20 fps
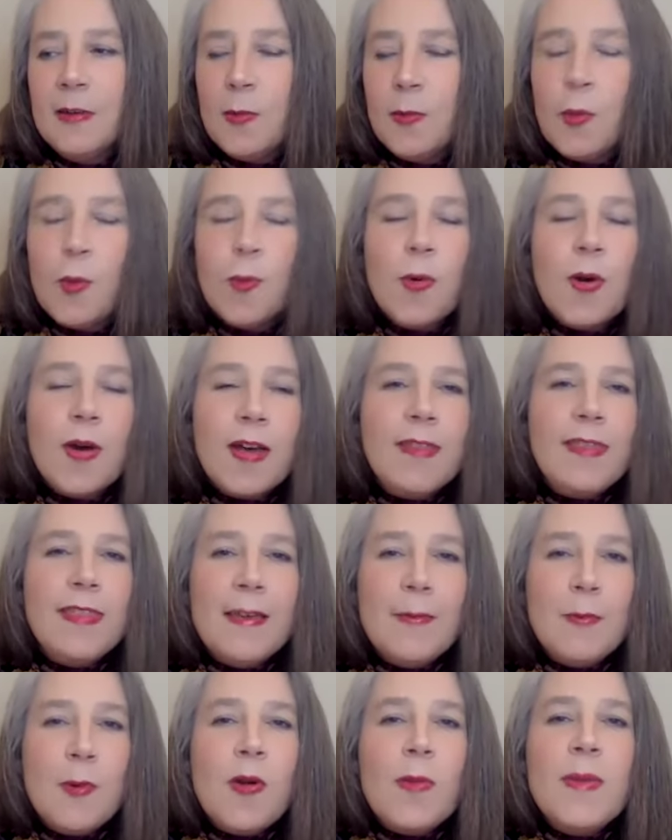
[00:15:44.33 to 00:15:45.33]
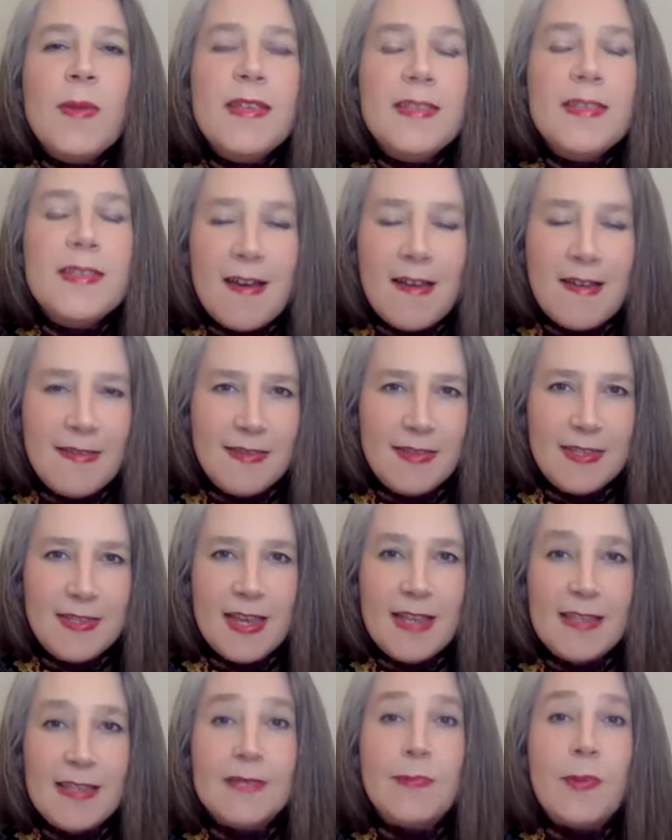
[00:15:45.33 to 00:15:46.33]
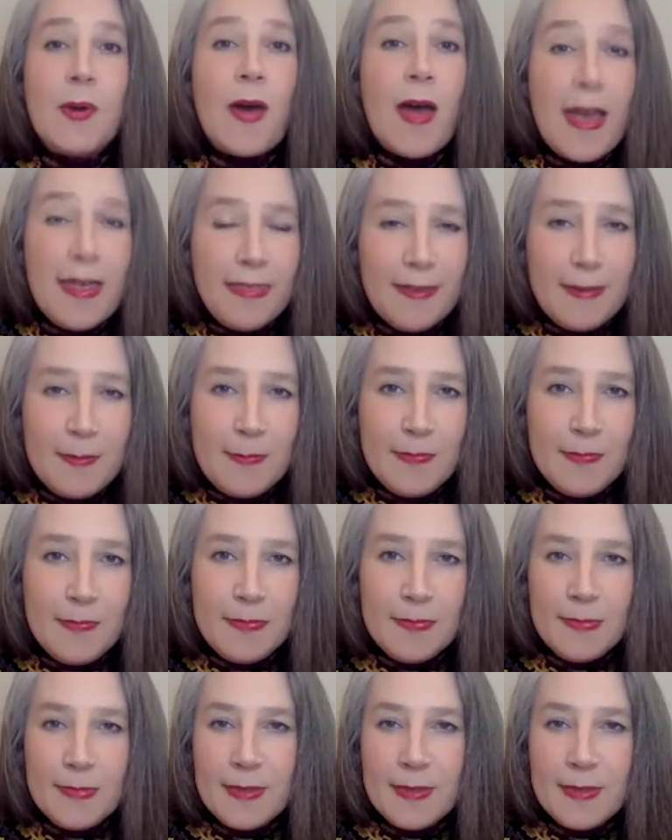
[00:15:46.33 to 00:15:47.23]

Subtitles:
What can be done to inspire them